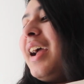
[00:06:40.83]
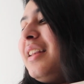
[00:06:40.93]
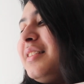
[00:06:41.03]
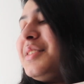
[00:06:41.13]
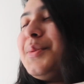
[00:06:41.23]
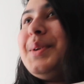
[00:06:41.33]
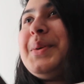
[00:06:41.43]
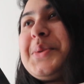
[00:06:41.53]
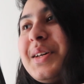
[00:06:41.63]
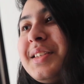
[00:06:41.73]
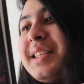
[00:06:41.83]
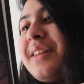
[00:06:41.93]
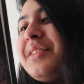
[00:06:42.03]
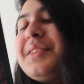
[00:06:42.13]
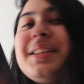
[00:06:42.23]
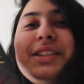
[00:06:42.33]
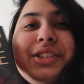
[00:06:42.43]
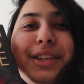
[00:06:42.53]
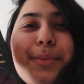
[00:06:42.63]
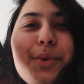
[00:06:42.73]
and this one also has a sapphic
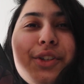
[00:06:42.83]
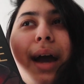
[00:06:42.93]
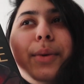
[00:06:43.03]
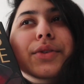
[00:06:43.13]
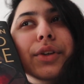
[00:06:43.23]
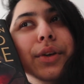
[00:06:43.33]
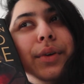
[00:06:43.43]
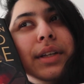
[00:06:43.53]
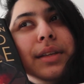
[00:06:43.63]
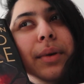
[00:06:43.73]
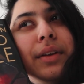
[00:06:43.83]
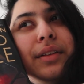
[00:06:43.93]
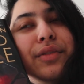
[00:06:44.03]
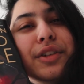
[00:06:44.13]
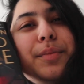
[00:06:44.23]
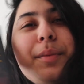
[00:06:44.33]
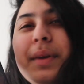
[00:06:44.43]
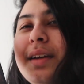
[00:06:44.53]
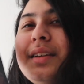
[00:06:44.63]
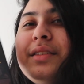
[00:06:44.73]
relationship which i was curious about in the first book
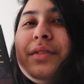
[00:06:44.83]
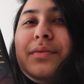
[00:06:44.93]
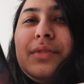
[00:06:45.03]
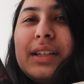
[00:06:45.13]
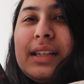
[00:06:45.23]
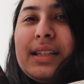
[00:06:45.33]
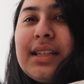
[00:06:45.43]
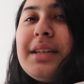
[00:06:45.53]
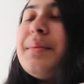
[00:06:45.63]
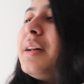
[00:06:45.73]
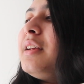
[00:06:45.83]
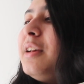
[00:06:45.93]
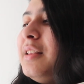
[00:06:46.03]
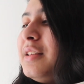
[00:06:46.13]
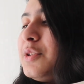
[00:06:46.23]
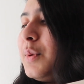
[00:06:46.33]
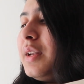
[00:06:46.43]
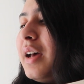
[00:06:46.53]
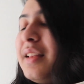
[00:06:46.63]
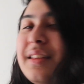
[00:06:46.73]
but i didn't really see but in this
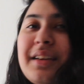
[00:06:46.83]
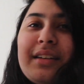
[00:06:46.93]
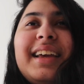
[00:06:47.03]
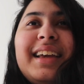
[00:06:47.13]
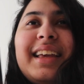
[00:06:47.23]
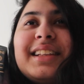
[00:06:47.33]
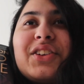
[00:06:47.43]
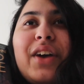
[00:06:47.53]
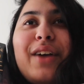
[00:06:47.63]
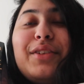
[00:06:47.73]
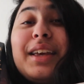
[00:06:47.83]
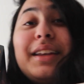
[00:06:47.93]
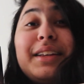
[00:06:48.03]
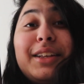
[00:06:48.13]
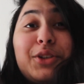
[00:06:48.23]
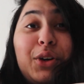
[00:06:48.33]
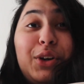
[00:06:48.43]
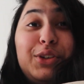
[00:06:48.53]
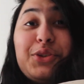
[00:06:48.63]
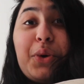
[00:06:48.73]
one i think it gets graphic and it gets
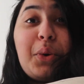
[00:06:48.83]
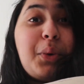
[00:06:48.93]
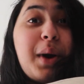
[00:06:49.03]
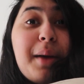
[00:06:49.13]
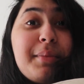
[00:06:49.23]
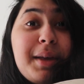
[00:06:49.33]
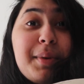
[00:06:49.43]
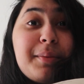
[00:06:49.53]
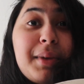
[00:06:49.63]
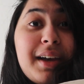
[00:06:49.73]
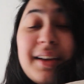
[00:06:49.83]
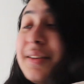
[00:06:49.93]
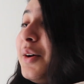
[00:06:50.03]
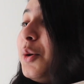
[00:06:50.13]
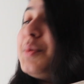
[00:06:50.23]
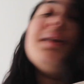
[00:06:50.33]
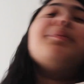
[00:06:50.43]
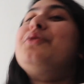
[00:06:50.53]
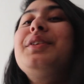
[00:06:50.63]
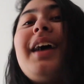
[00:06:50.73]
good so i'm keeping my hopes up for